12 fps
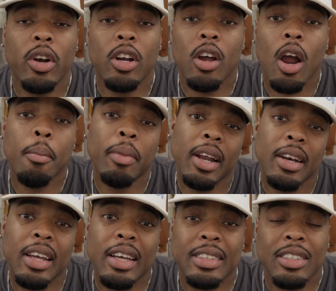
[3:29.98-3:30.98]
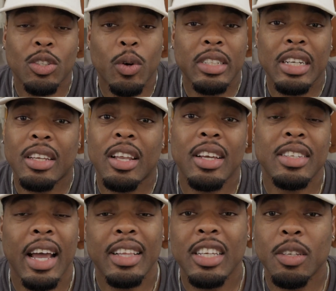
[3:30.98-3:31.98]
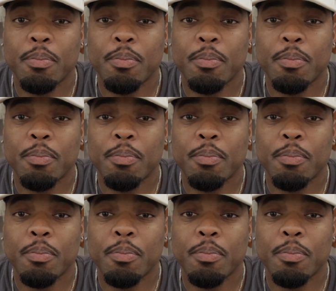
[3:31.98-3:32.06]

in the dark, but it doesn't. So, it just looks like this